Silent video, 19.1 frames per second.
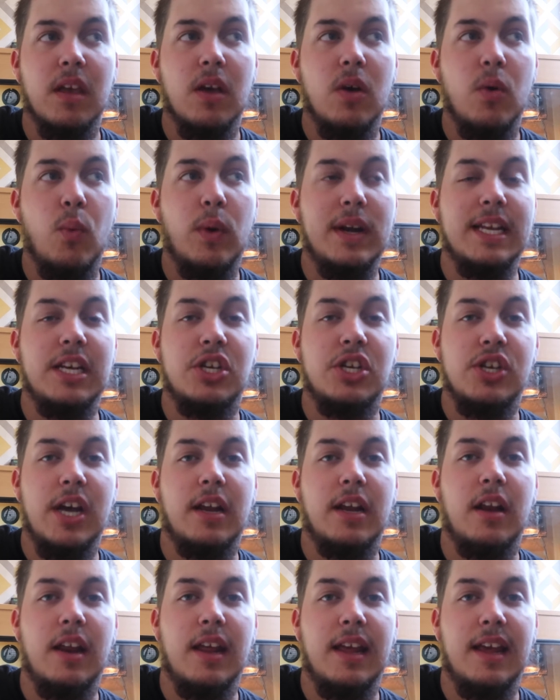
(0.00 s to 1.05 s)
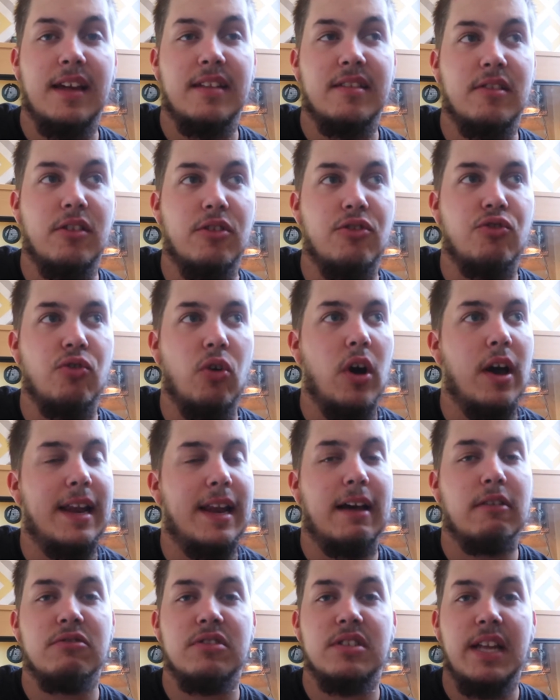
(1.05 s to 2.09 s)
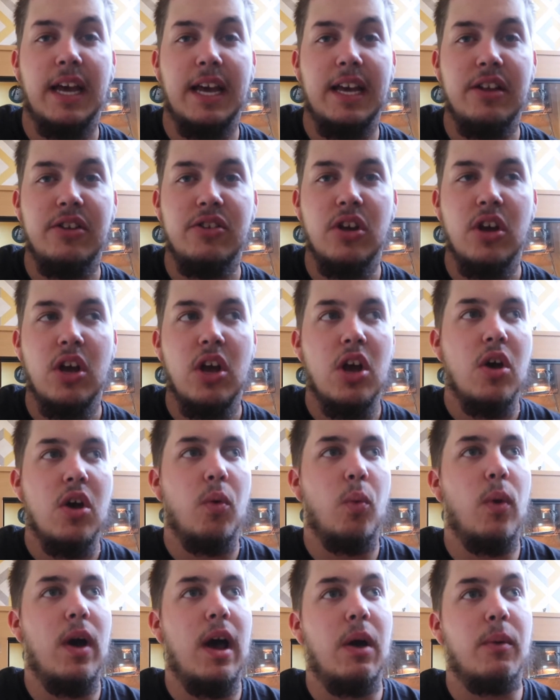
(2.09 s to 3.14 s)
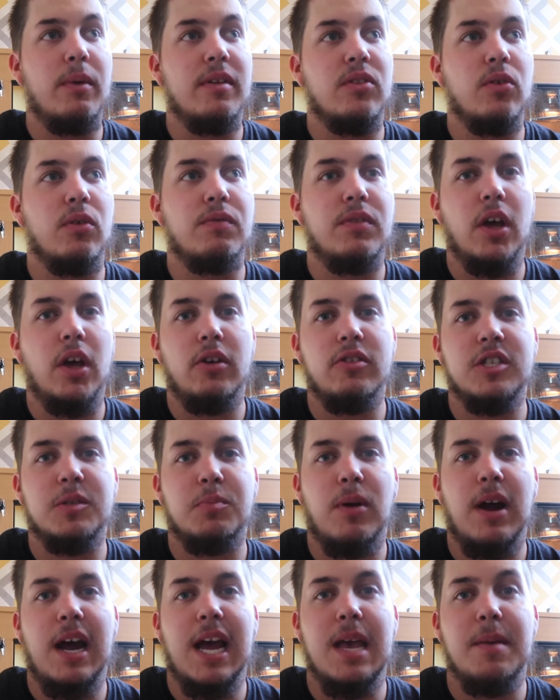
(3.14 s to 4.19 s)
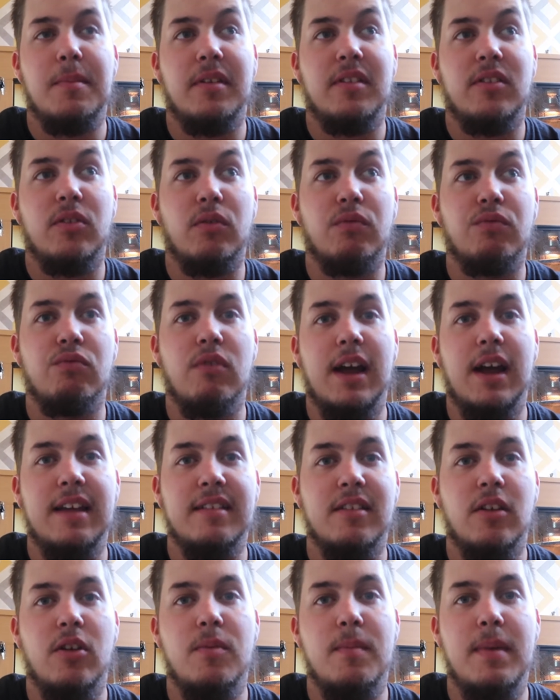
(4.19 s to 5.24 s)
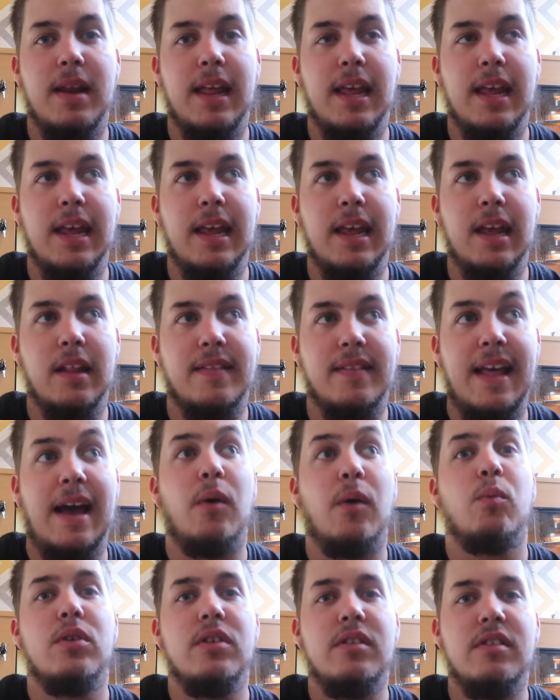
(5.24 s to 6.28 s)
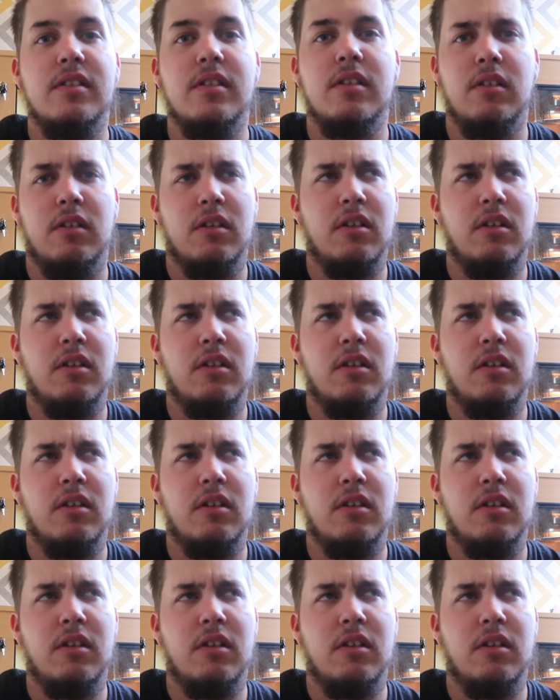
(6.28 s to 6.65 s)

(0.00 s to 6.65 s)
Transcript: when he's shedding he has the drying out stage where we sort of don't spray him and sort of raise the humidity downwards.